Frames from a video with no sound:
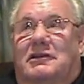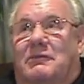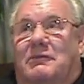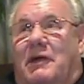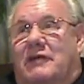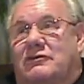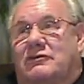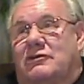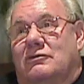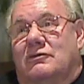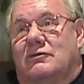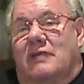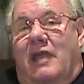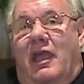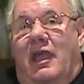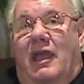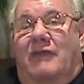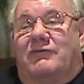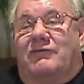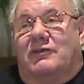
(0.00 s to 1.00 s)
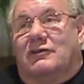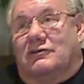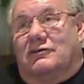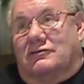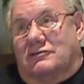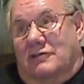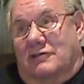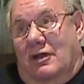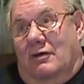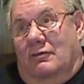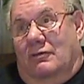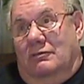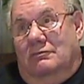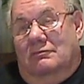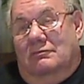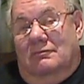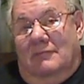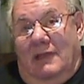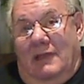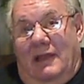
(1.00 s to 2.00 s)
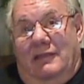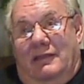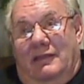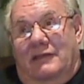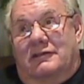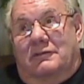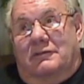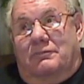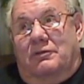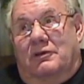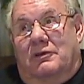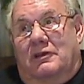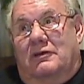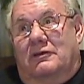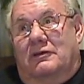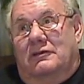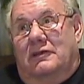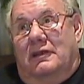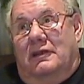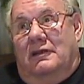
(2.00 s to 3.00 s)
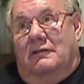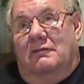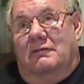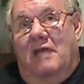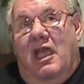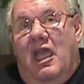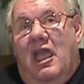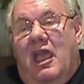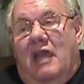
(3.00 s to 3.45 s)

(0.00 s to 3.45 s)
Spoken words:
in about 2.5 years slow, I think it's a pretty good deal.